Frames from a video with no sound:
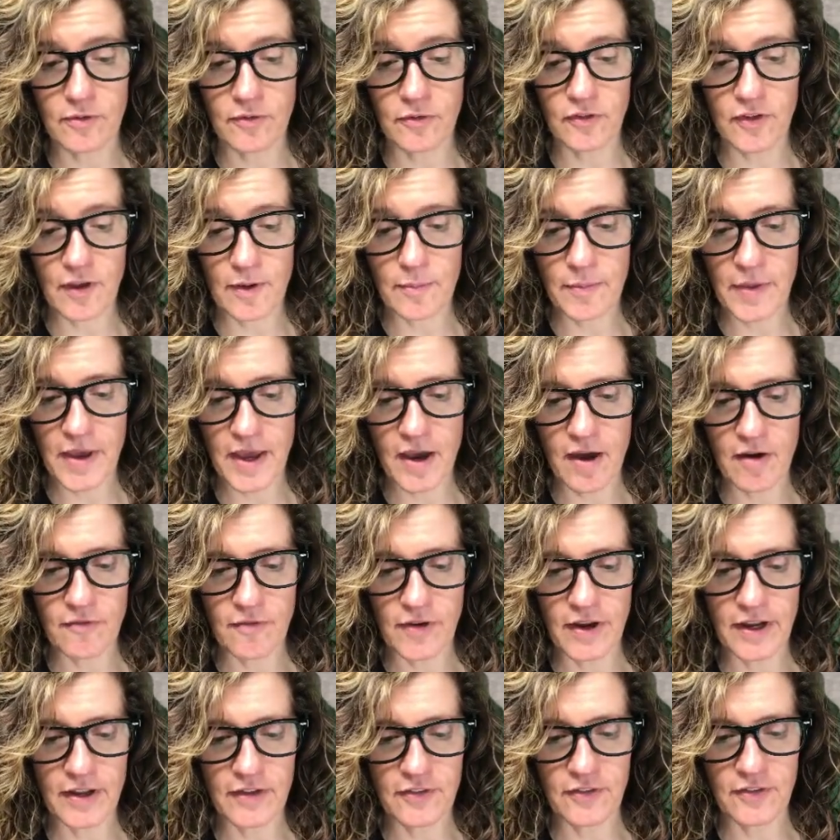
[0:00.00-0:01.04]
same payoff
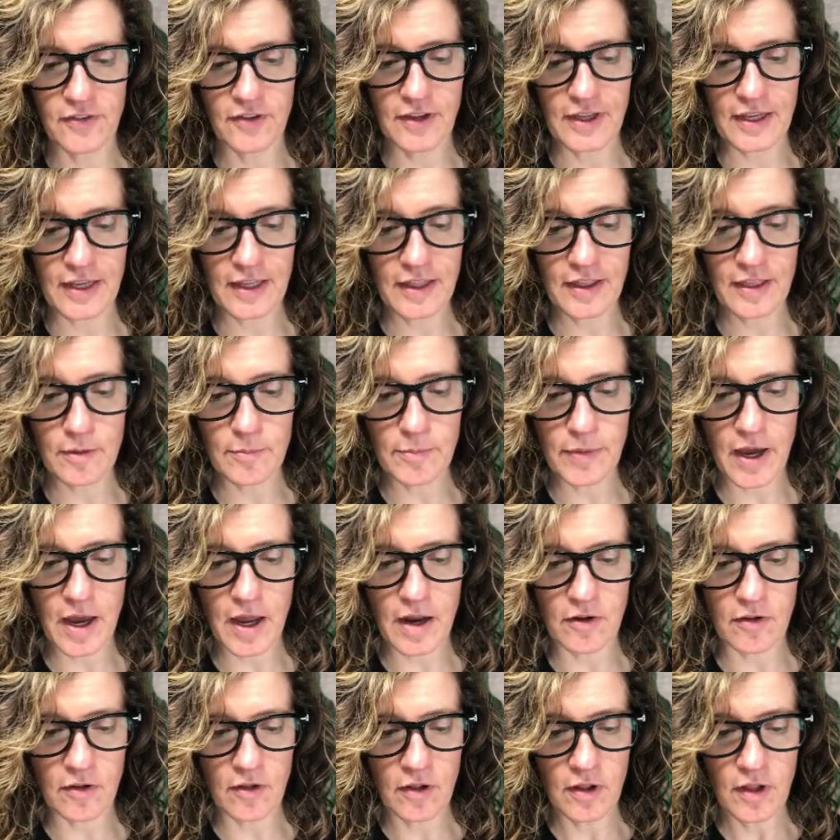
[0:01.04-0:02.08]
I can see in the
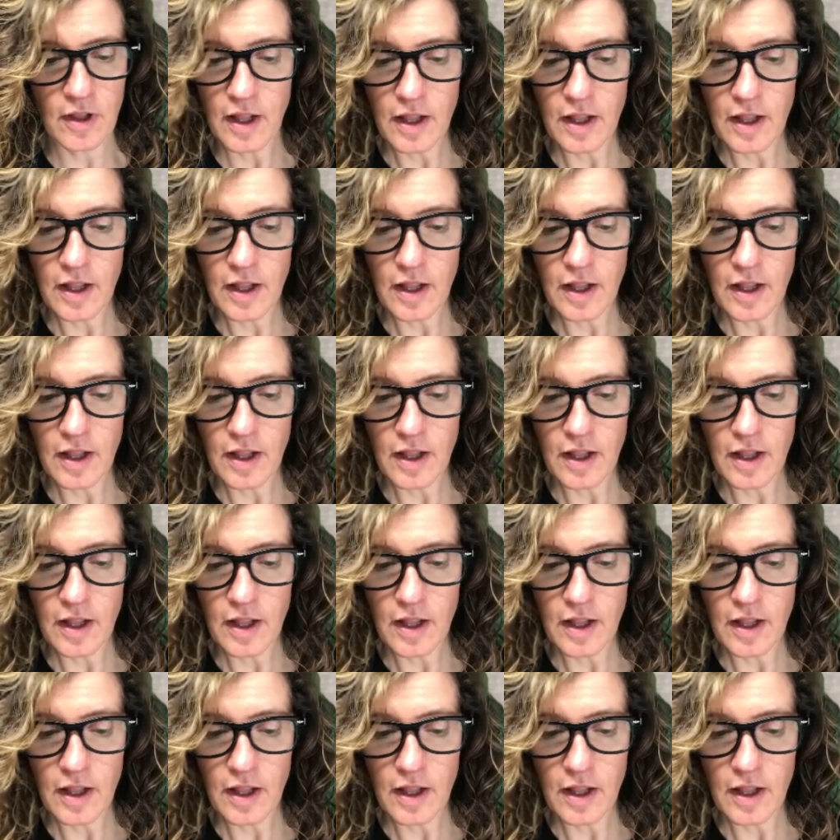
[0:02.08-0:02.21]
bottle,